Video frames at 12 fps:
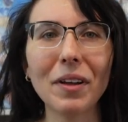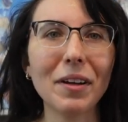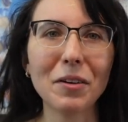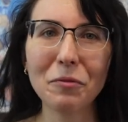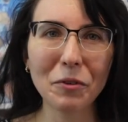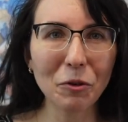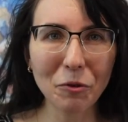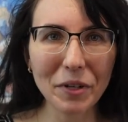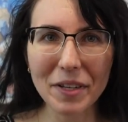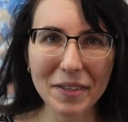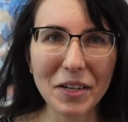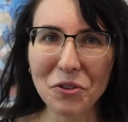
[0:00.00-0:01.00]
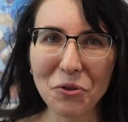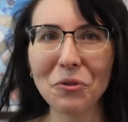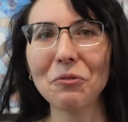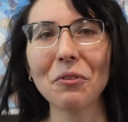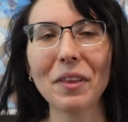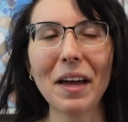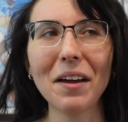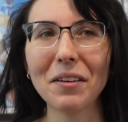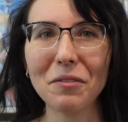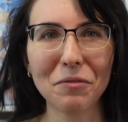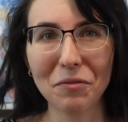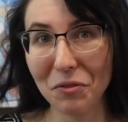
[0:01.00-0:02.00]
Uh, feel free to stay tuned for that
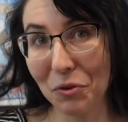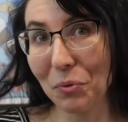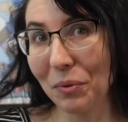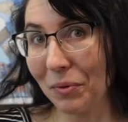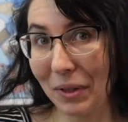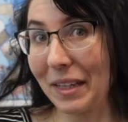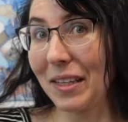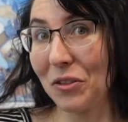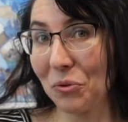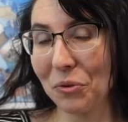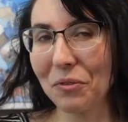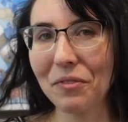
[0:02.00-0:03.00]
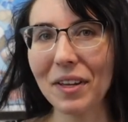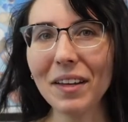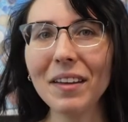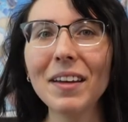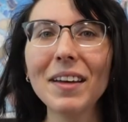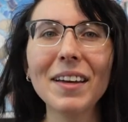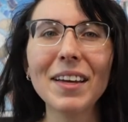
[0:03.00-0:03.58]
if you like that sort of thing.